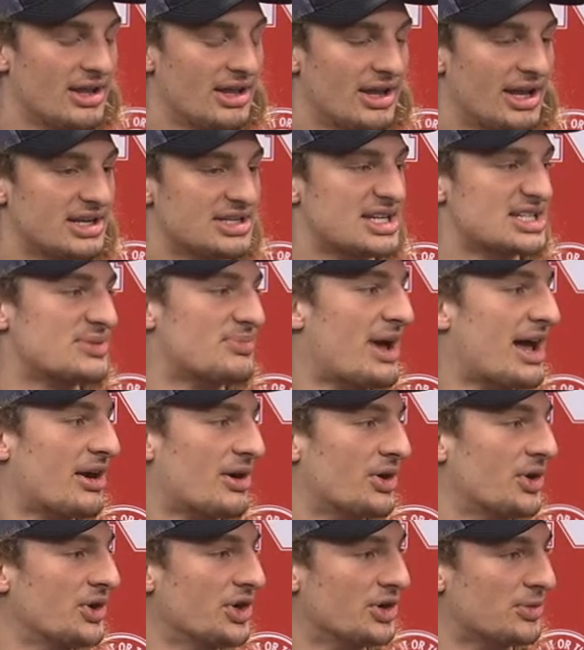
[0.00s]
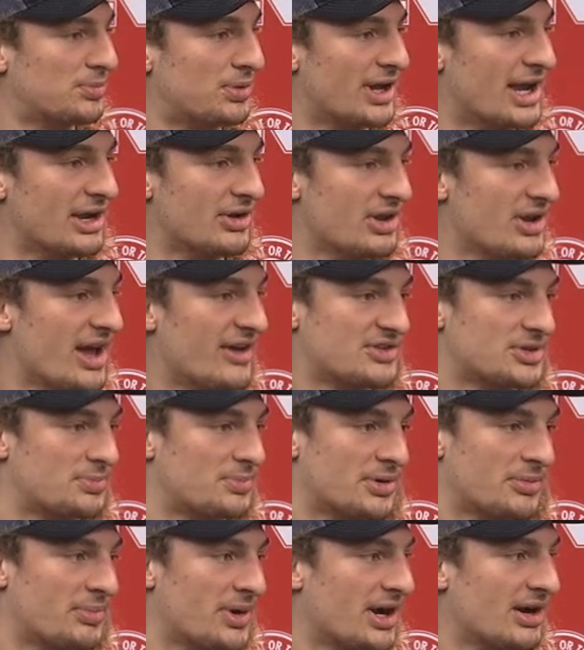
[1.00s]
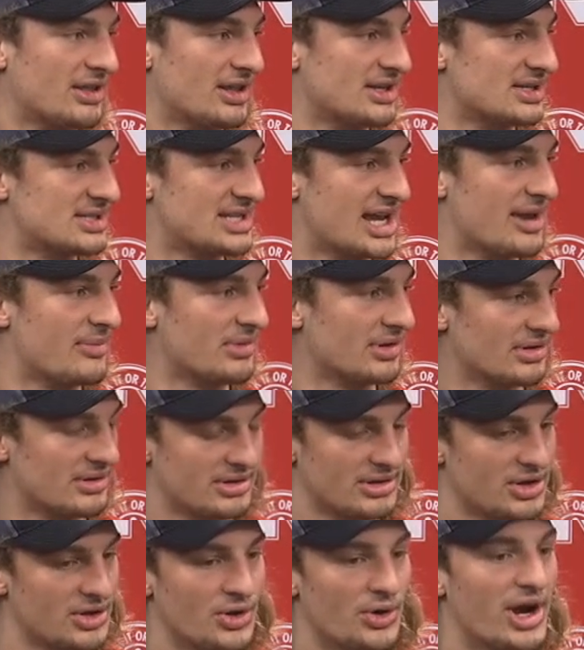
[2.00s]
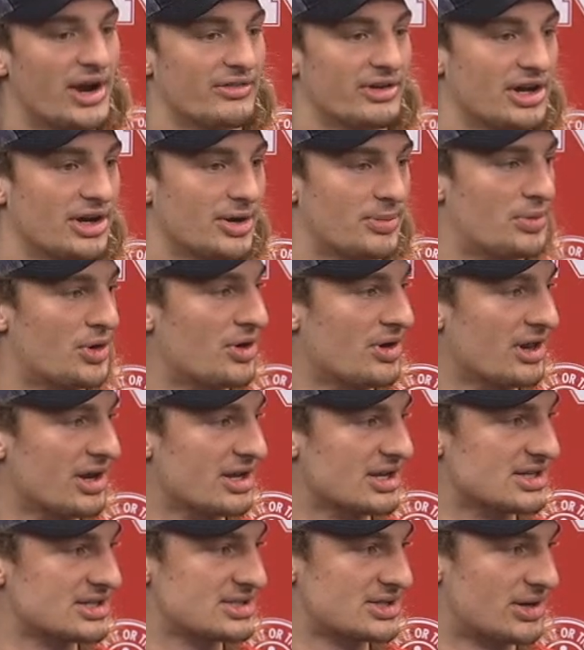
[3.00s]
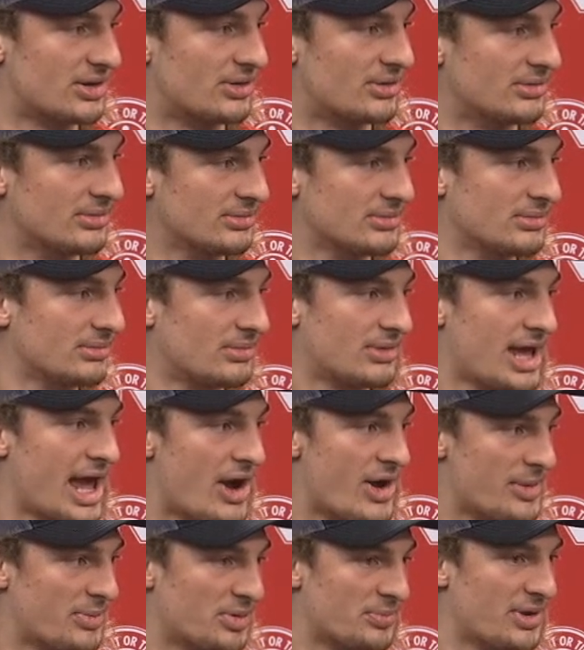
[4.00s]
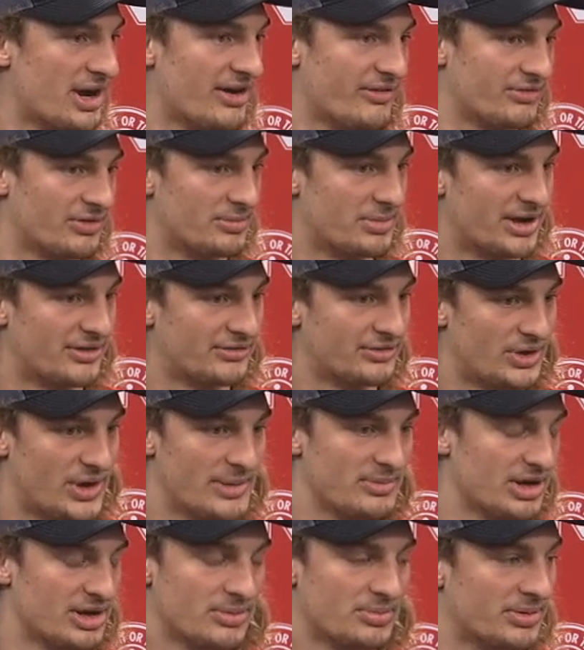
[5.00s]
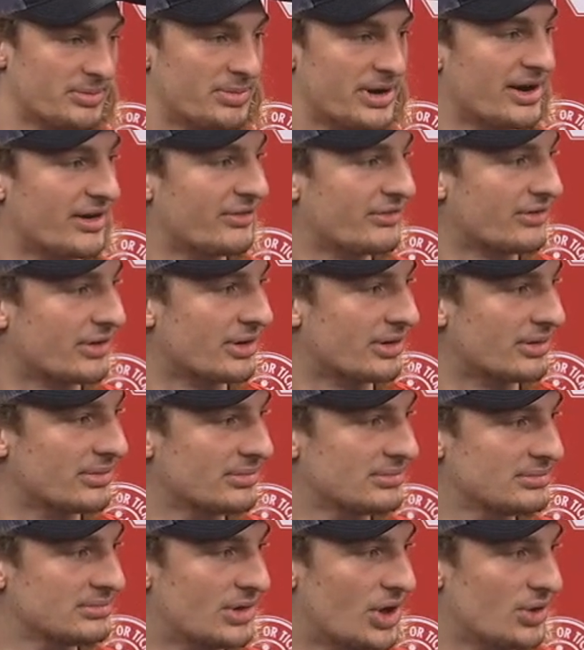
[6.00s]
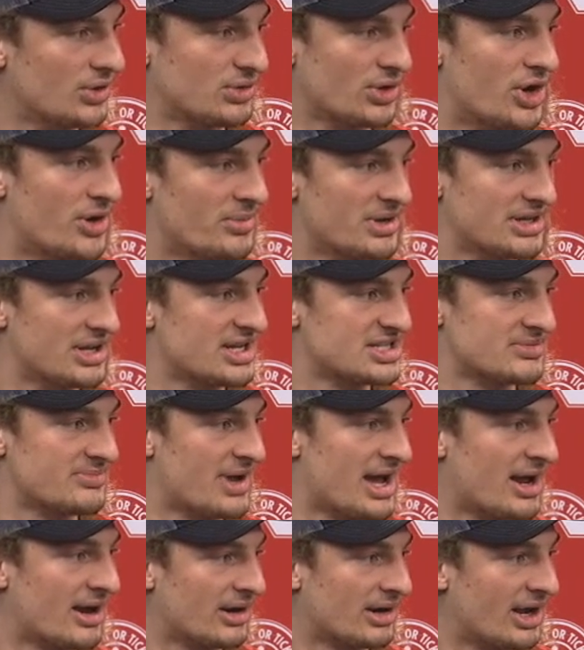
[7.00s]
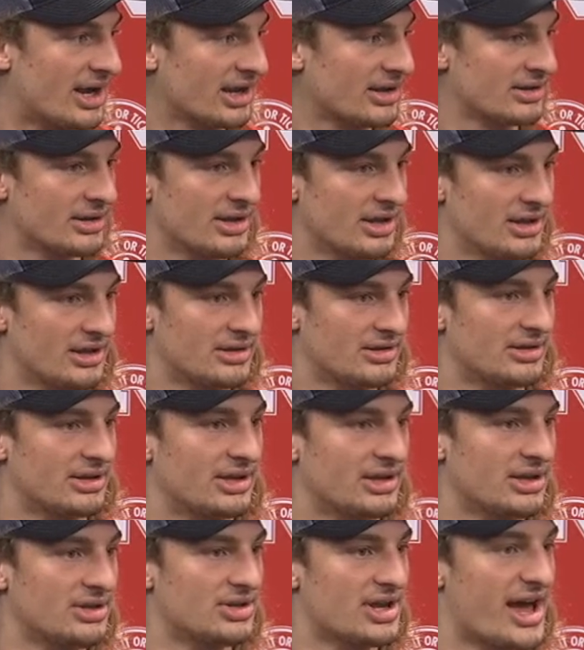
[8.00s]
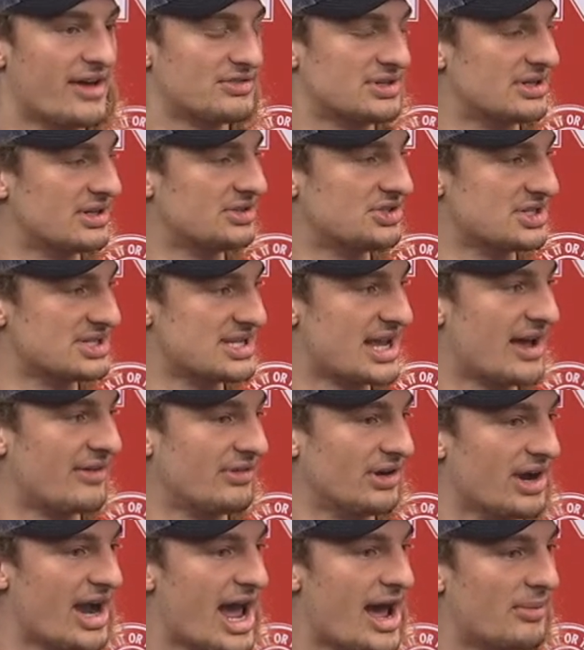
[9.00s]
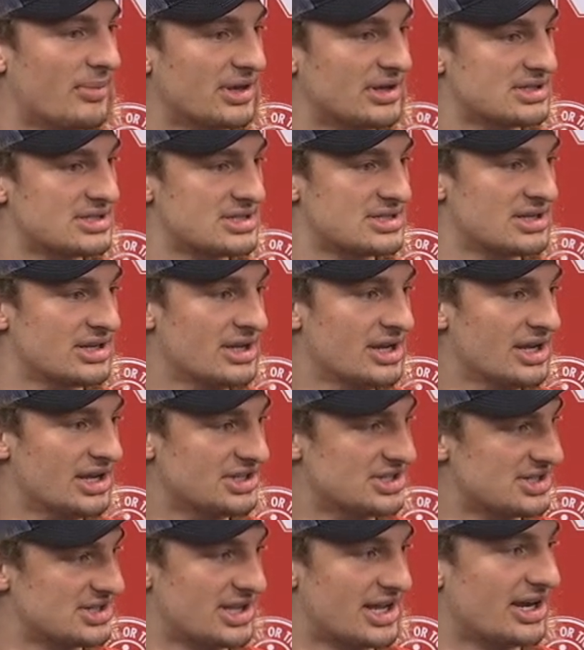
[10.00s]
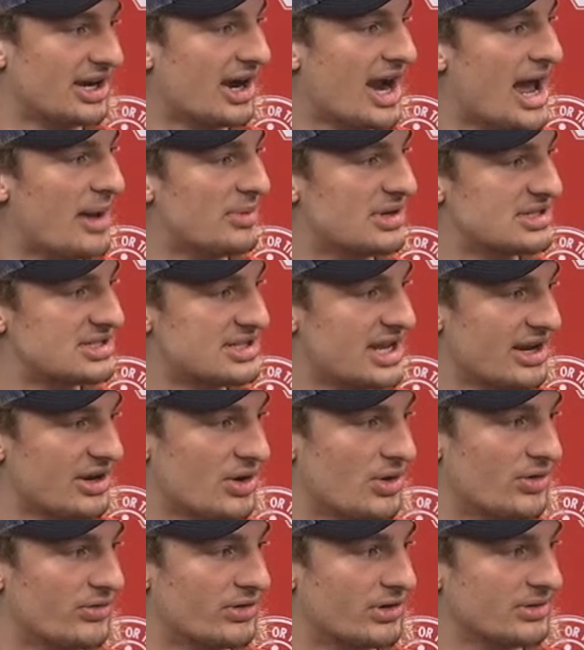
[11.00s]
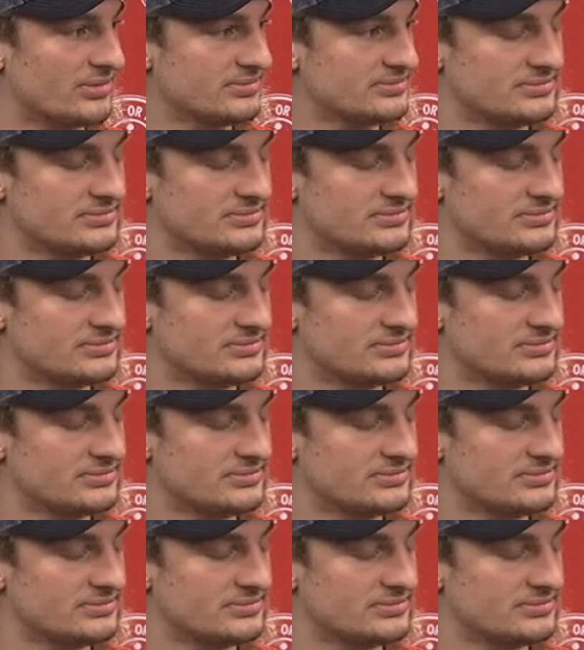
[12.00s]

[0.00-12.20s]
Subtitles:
it doesn't matter who you're playing, you have to prepare the same whoever your opponent is. So how I prepared for Buffalo, I'm going to prepare for Oklahoma. It doesn't matter. Like, you have to just have your habits and just let your habits take over.